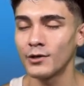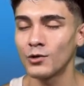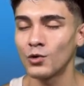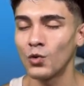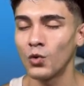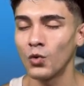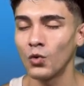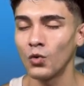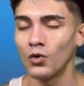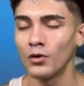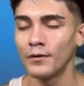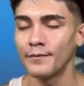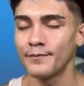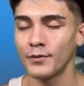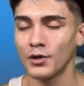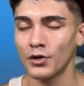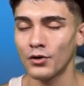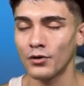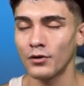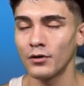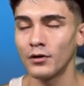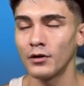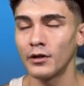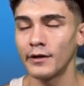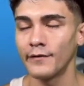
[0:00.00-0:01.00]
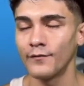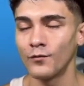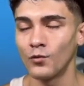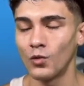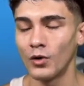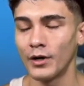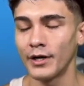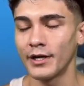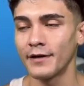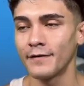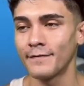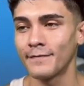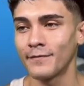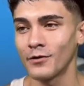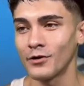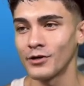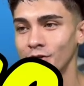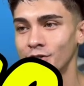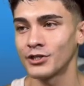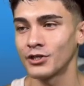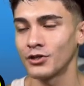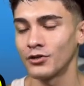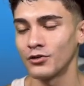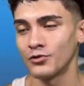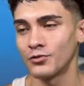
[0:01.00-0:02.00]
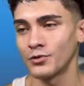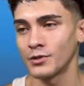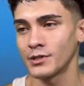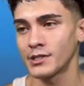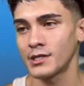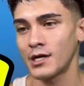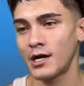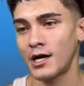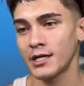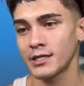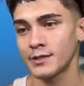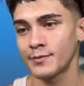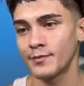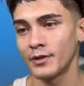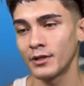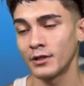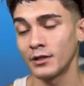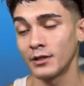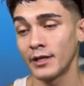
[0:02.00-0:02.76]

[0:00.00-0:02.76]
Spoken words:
cool mural of Woody for a children's hospital.